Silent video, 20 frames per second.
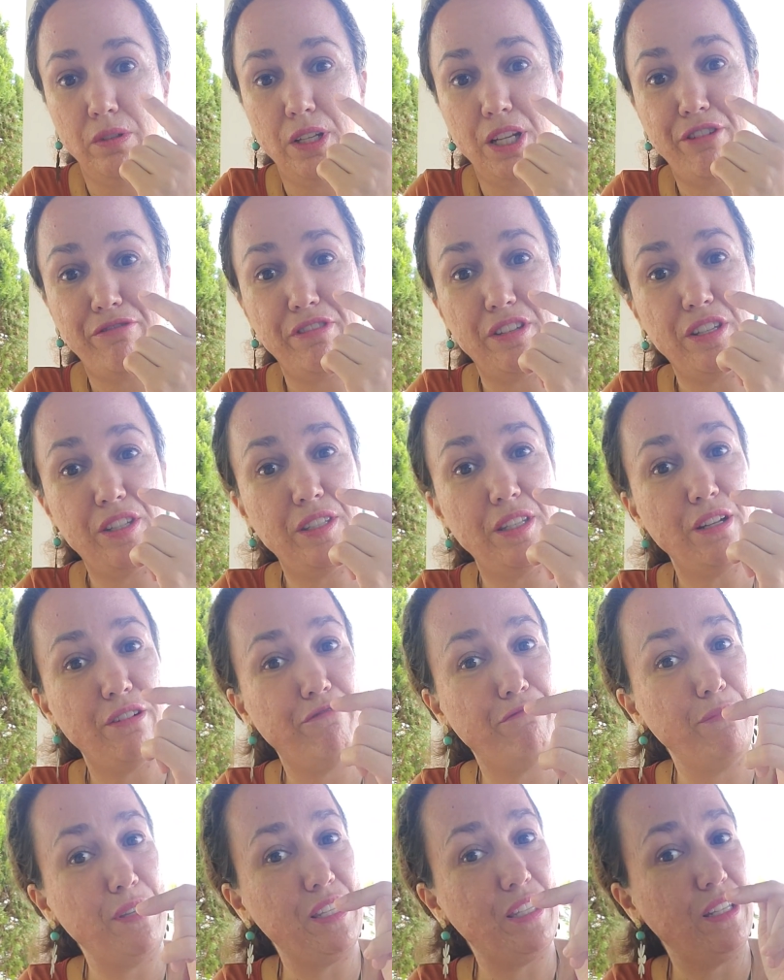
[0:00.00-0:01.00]
if instead
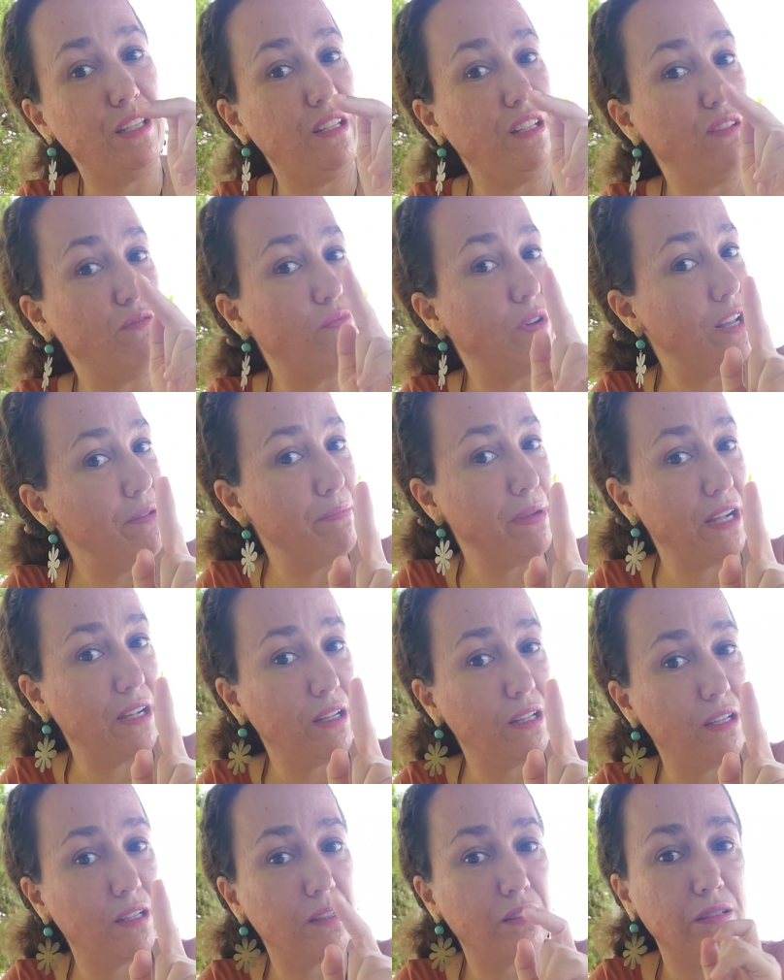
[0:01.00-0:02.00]
of missing one
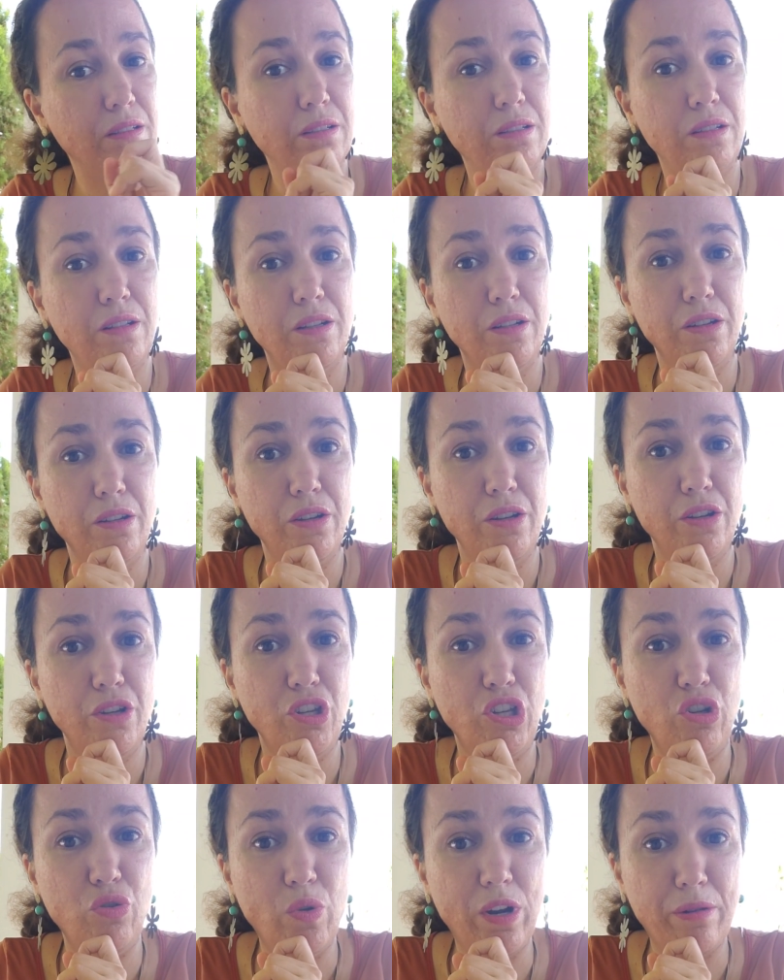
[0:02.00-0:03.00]
bank,
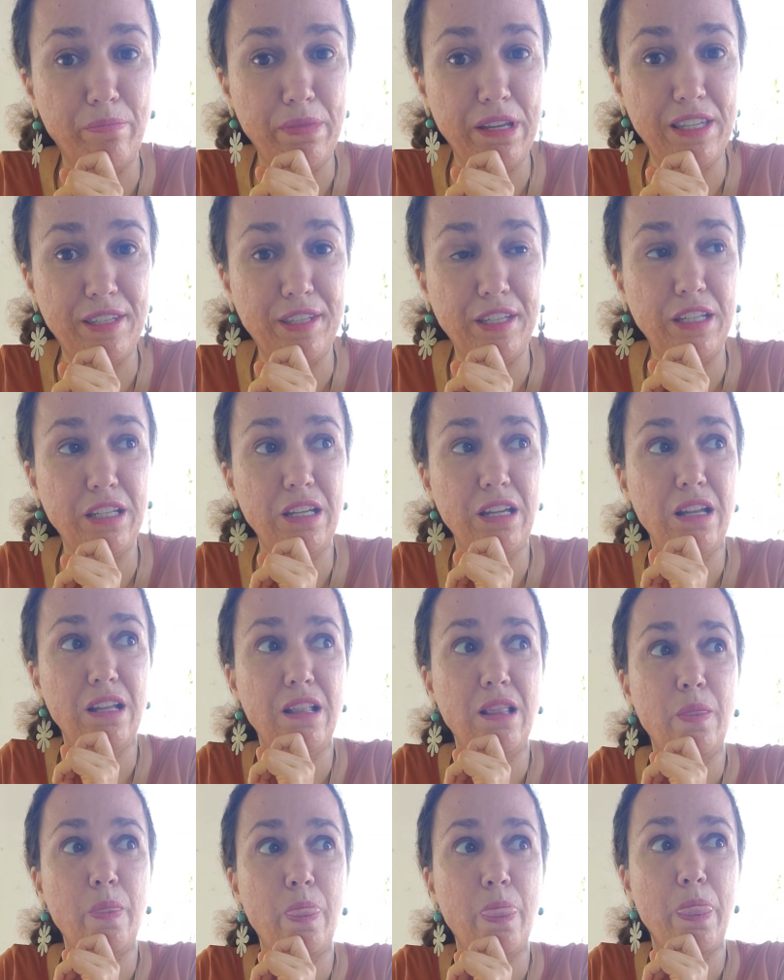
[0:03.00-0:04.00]
you are missing
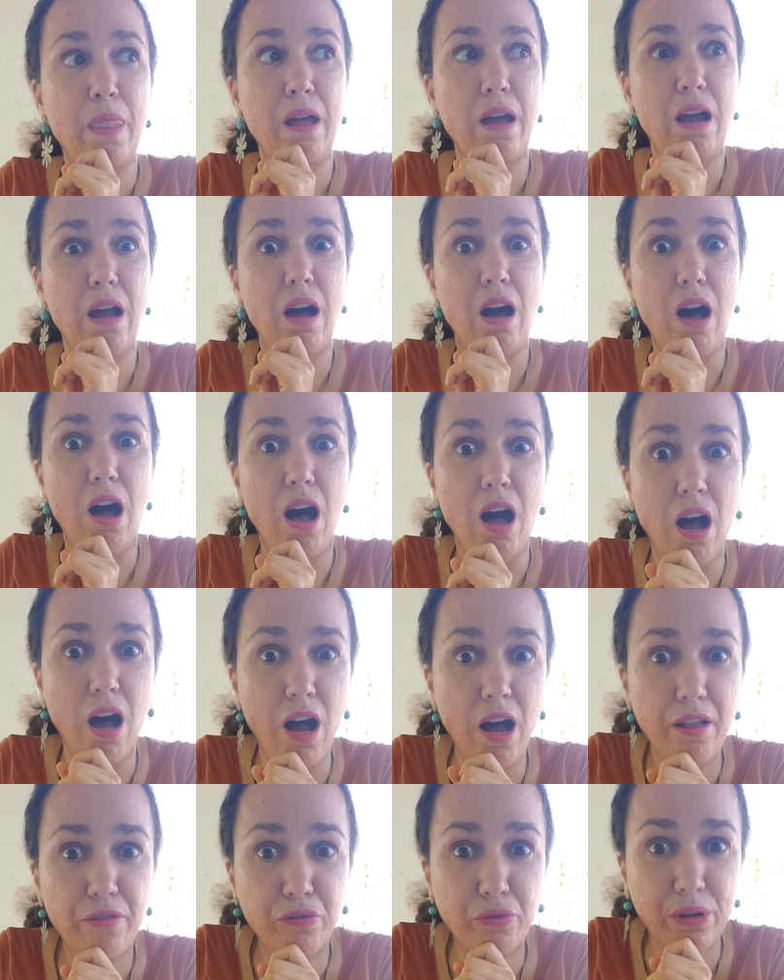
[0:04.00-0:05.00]

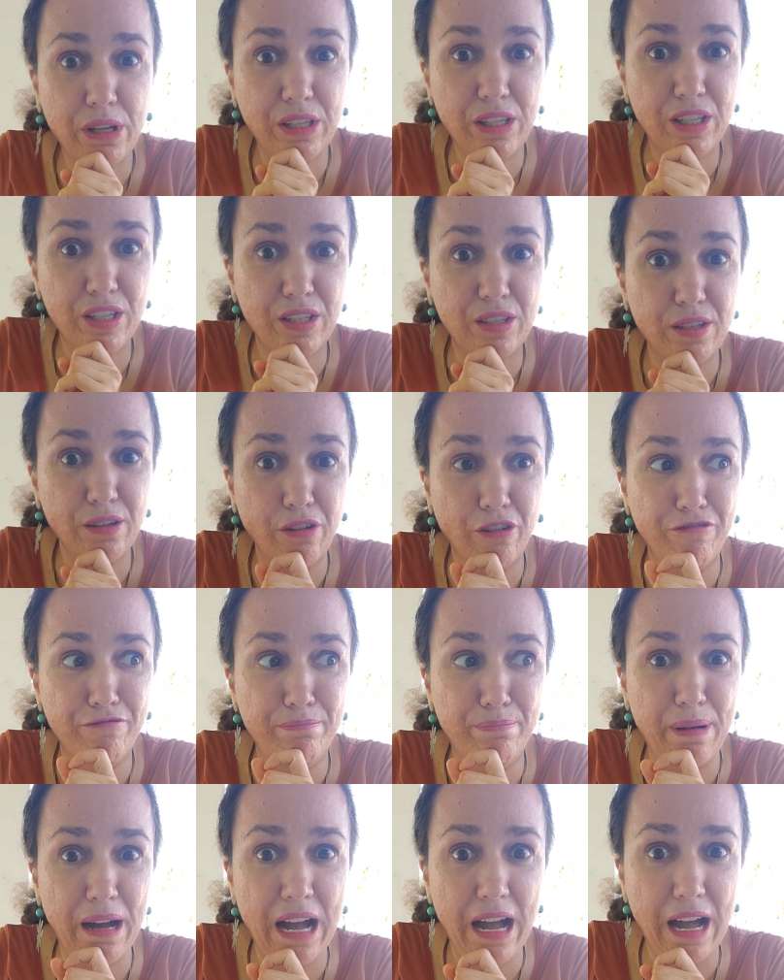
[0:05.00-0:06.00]
hundreds
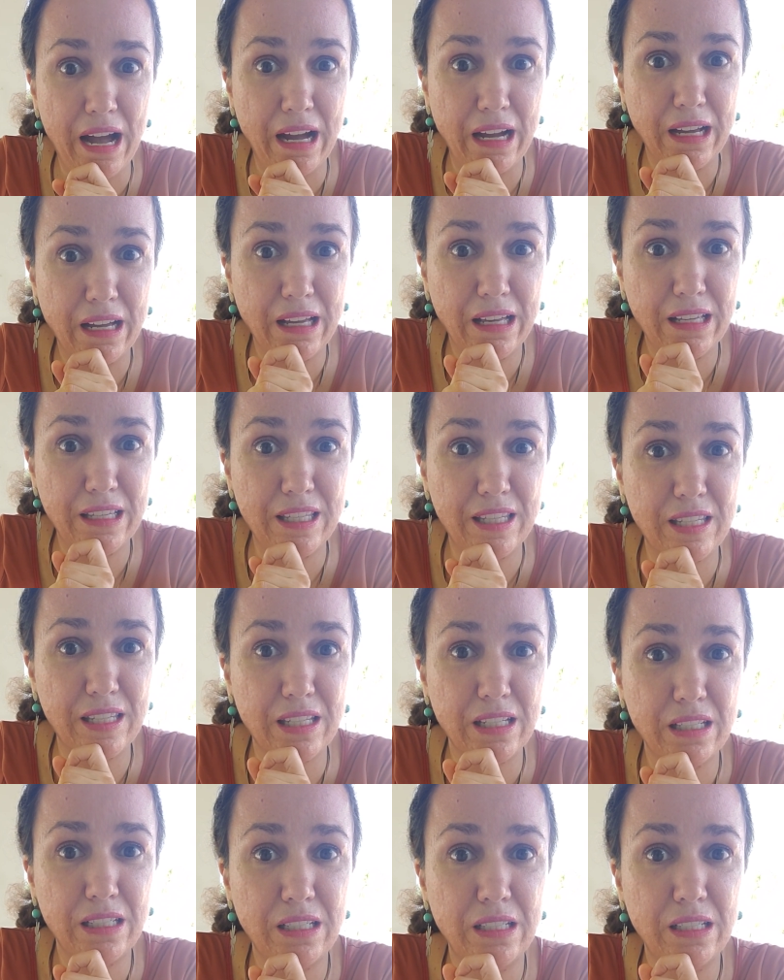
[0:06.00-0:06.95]
of banks.